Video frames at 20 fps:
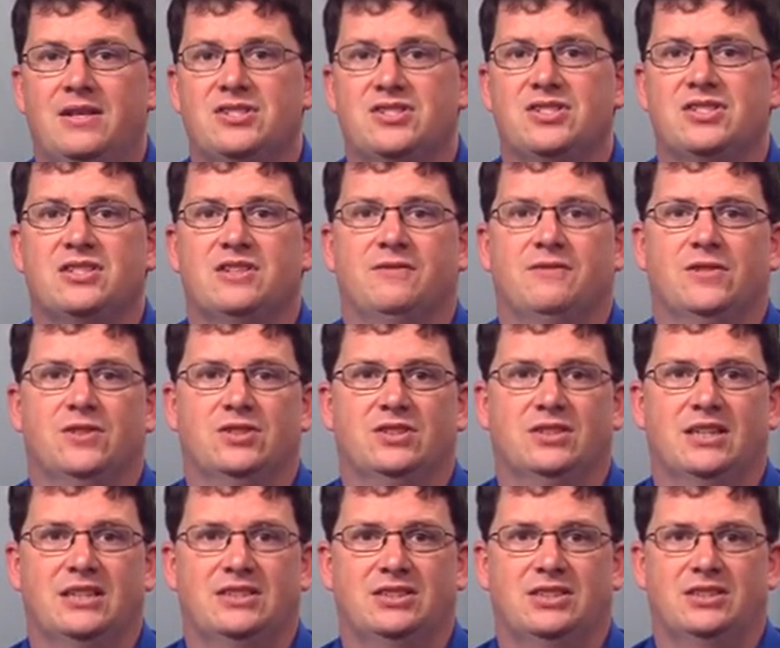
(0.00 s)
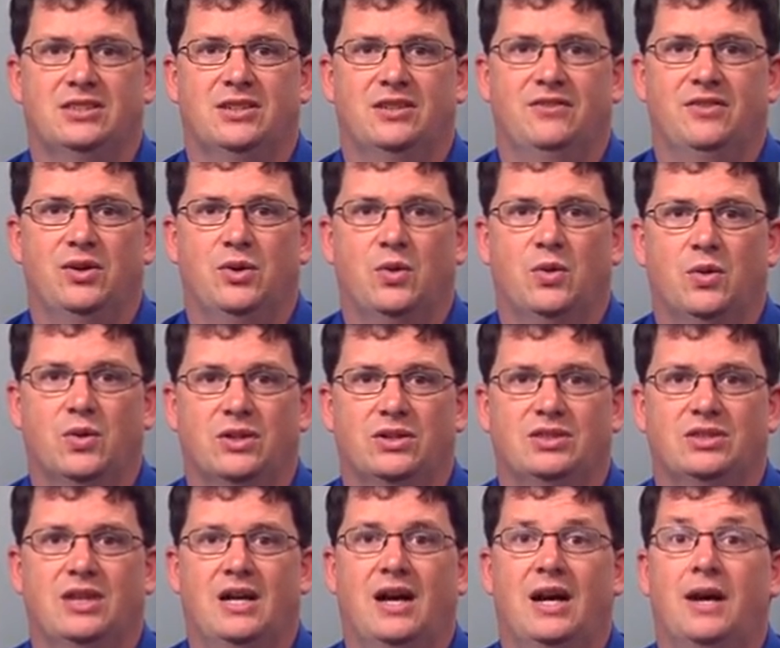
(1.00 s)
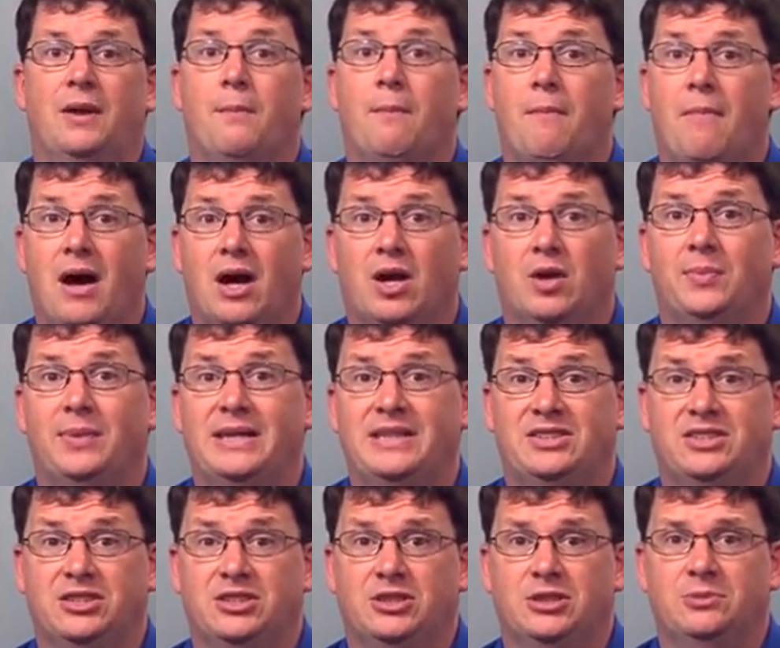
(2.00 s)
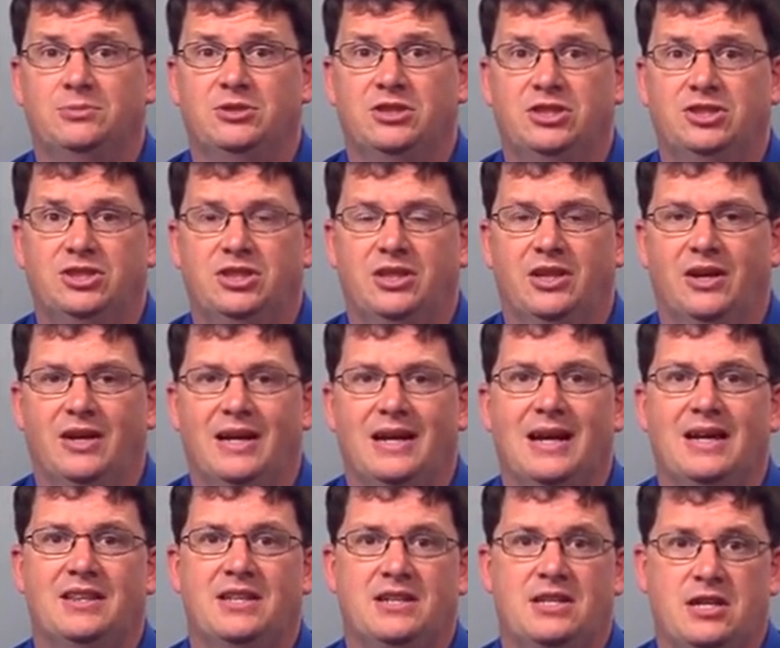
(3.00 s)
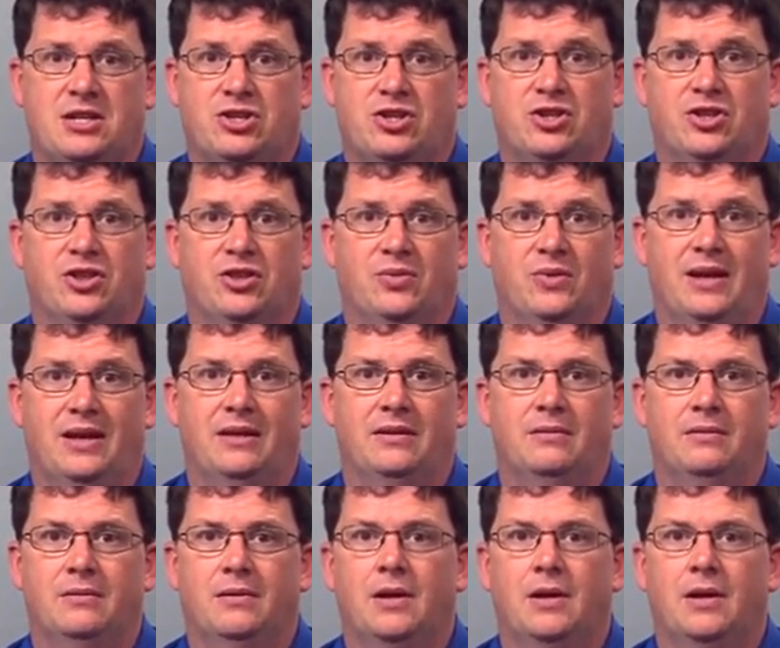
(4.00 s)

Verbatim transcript: This is the first lesson of the course on Model-Based Systems Engineering and the Digital Thread,